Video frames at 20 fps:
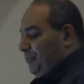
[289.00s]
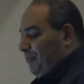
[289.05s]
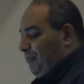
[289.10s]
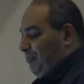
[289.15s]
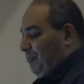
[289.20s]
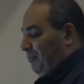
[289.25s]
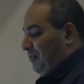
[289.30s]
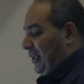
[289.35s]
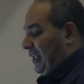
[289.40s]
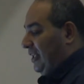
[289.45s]

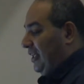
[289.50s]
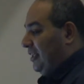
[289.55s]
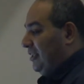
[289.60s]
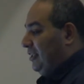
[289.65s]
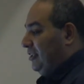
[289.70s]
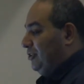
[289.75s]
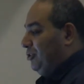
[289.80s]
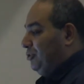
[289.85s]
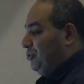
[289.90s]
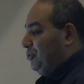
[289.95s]
a
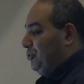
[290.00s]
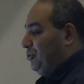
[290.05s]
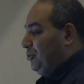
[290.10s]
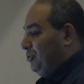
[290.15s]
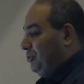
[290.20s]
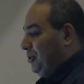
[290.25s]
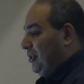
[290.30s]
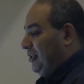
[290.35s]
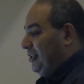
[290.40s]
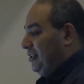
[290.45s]
structure
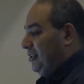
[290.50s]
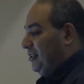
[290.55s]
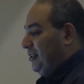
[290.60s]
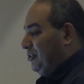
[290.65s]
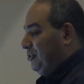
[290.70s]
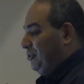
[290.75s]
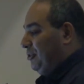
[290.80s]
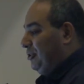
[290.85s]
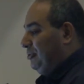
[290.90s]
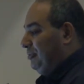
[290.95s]
from
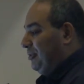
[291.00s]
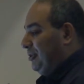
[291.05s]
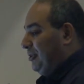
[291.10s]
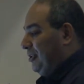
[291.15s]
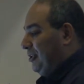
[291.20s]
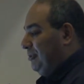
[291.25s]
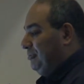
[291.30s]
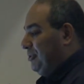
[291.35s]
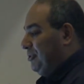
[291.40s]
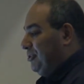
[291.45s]
which the
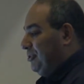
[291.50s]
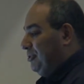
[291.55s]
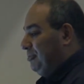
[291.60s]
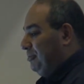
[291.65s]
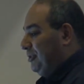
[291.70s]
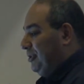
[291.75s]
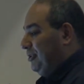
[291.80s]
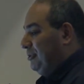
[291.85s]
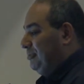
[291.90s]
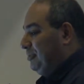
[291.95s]
program is
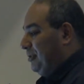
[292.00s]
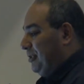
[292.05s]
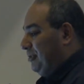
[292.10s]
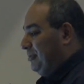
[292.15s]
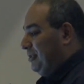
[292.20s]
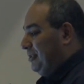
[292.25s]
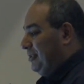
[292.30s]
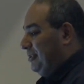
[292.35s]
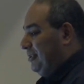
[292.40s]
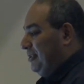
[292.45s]
taking the
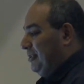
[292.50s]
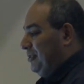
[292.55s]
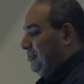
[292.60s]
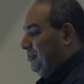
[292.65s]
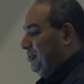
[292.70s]
memory.